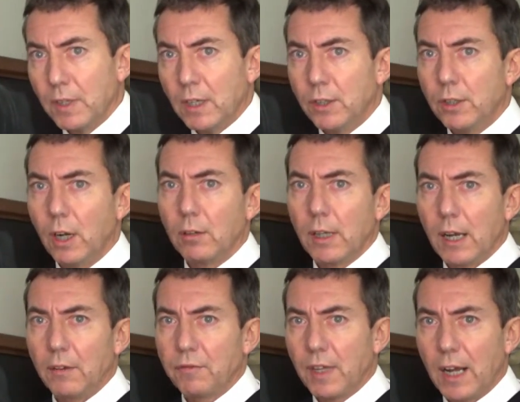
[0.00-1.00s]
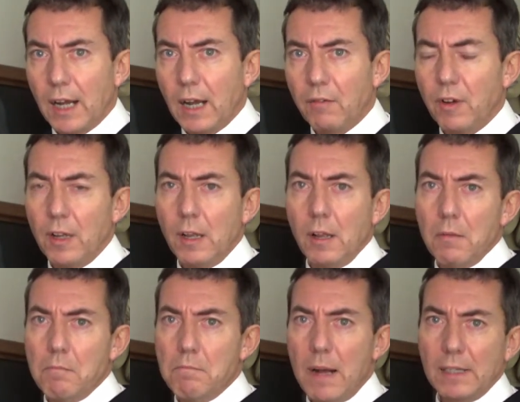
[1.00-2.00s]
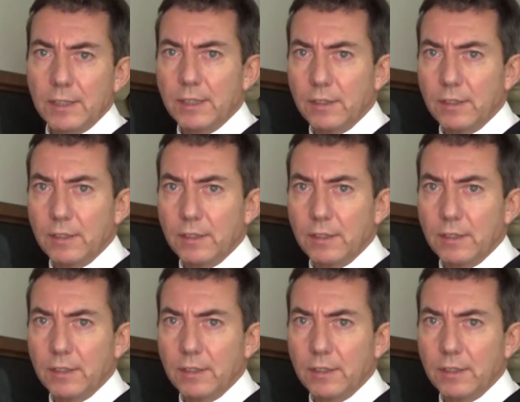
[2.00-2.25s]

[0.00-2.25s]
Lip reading: You don't have to have massive